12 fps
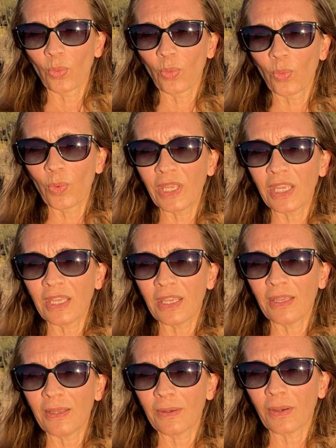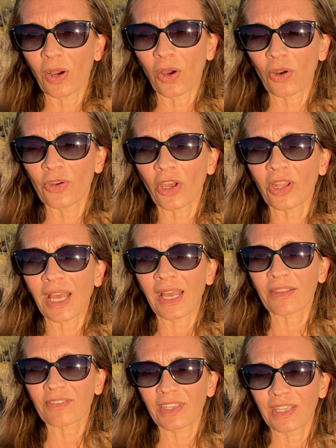we are not
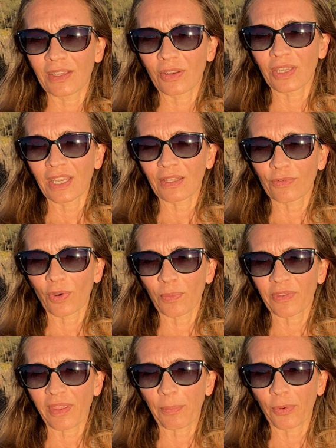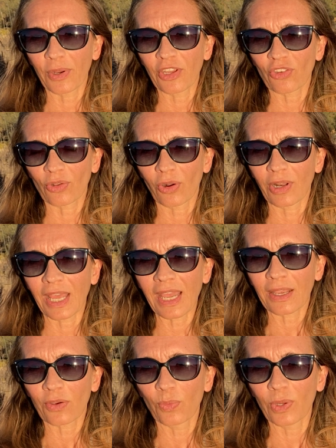asking again from separation or lack.